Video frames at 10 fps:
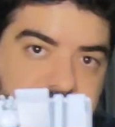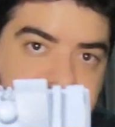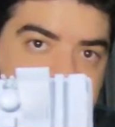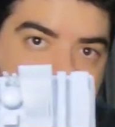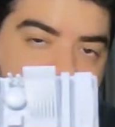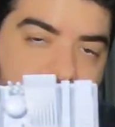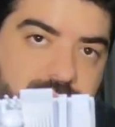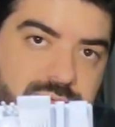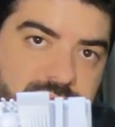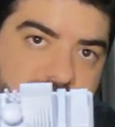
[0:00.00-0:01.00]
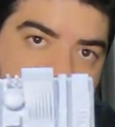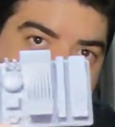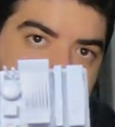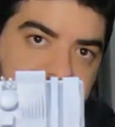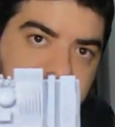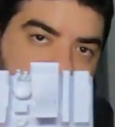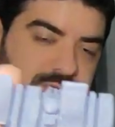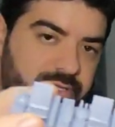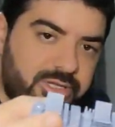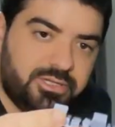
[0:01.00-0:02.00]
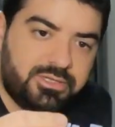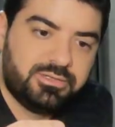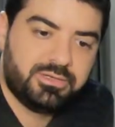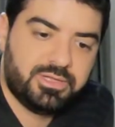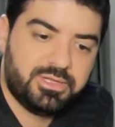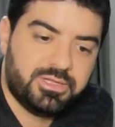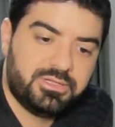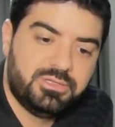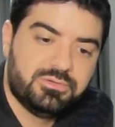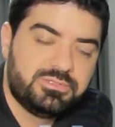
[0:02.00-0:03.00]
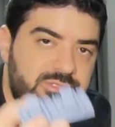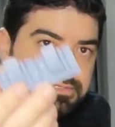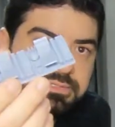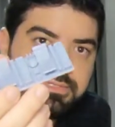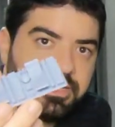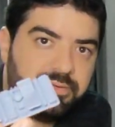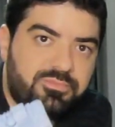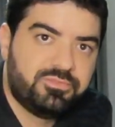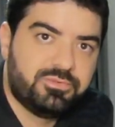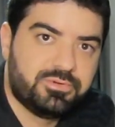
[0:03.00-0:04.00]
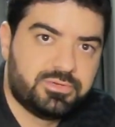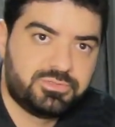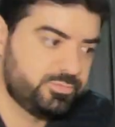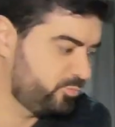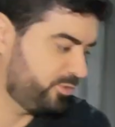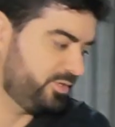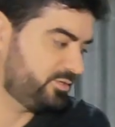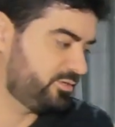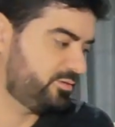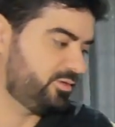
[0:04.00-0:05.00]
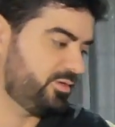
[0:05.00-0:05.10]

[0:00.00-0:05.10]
good to go. You can use this time to print